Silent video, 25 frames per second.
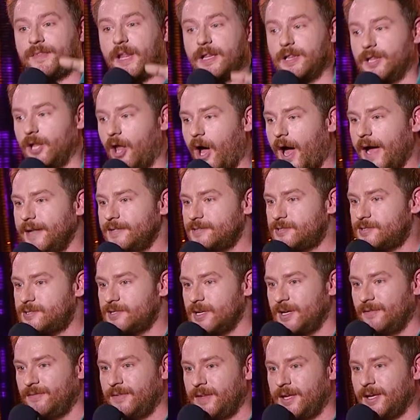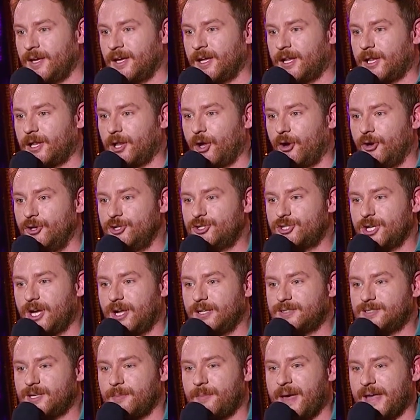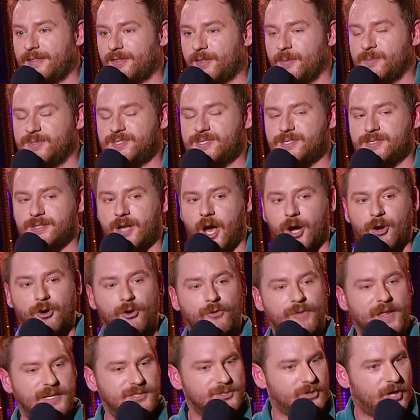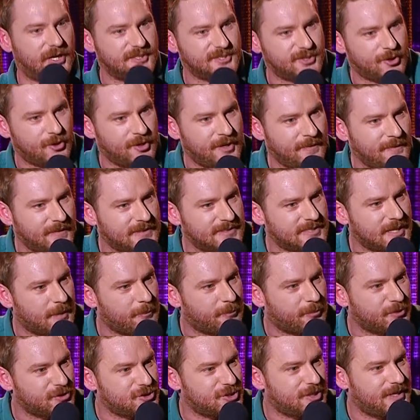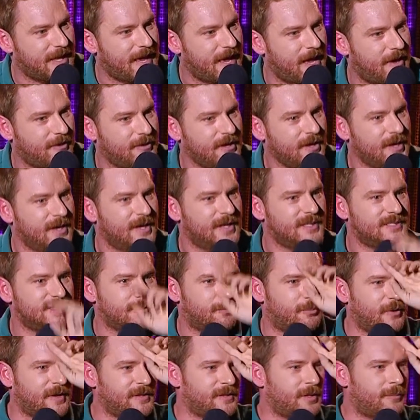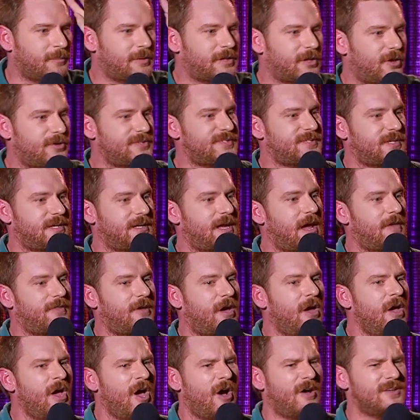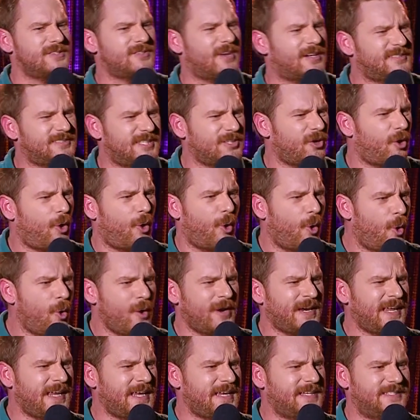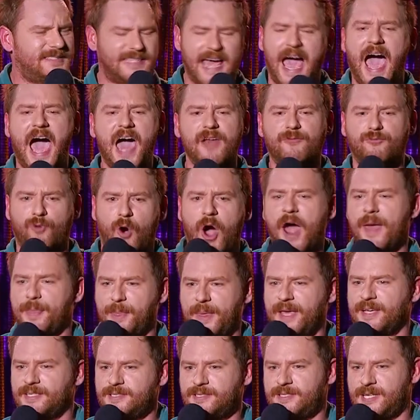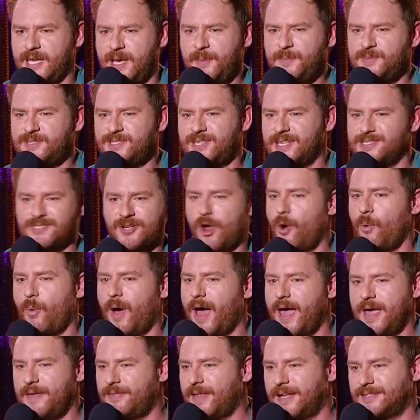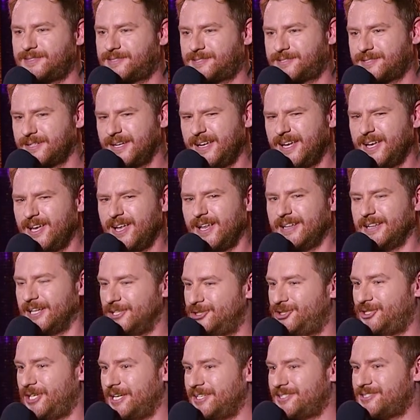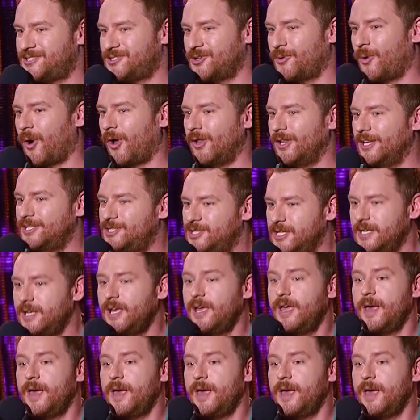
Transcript: the lights in the enclosure to make them snuggle. They tried turning the temperature down to bring them closer together. I was like, did a horny dad write these tips? There's no way that's Legit zoology.